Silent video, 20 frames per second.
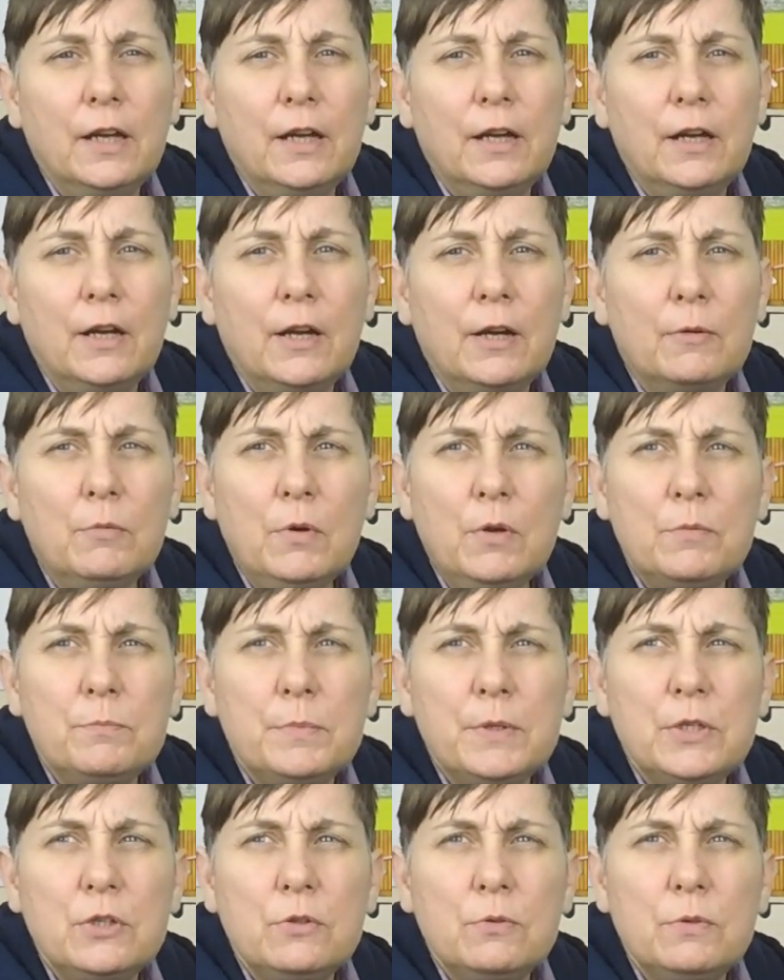won't be
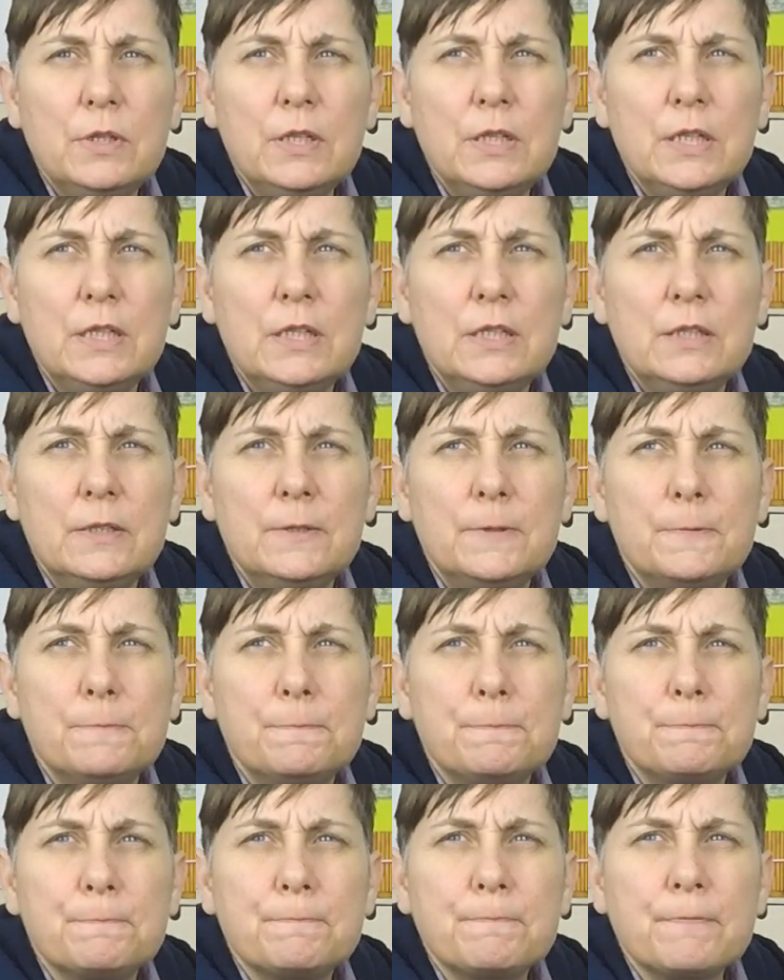doing,
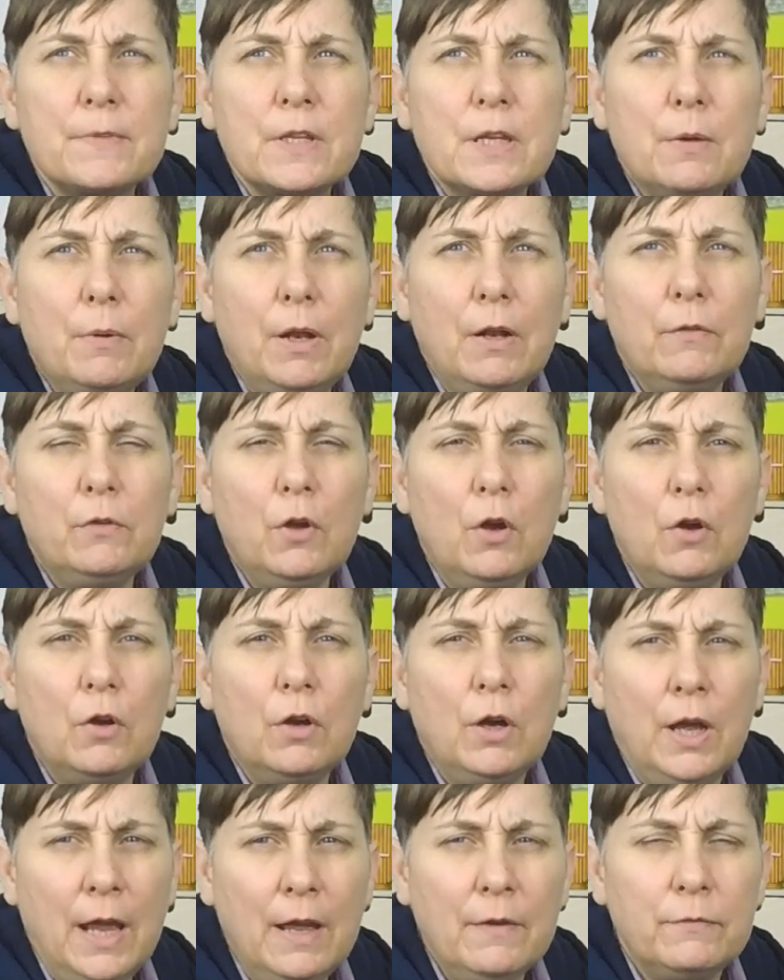well, I
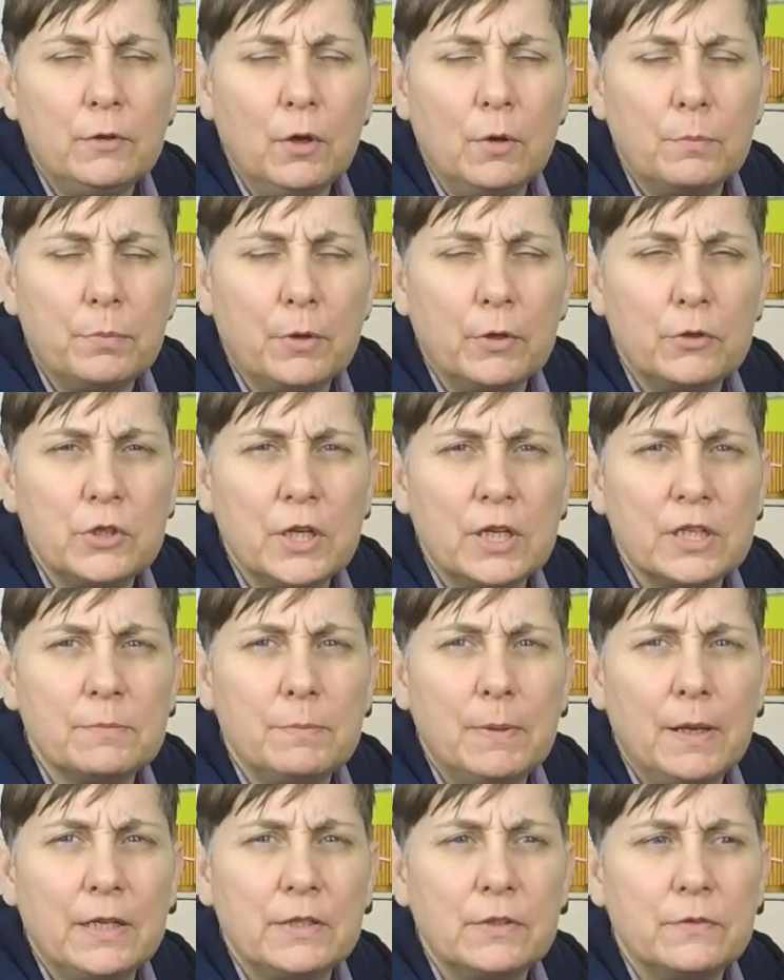have got projects
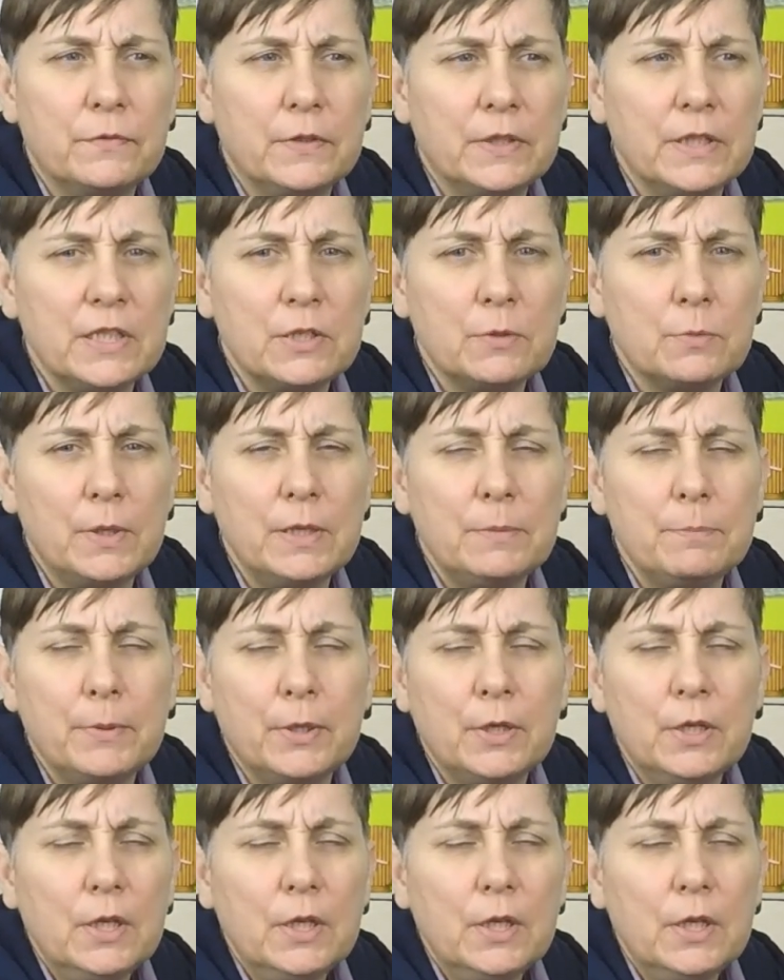planned for this week, but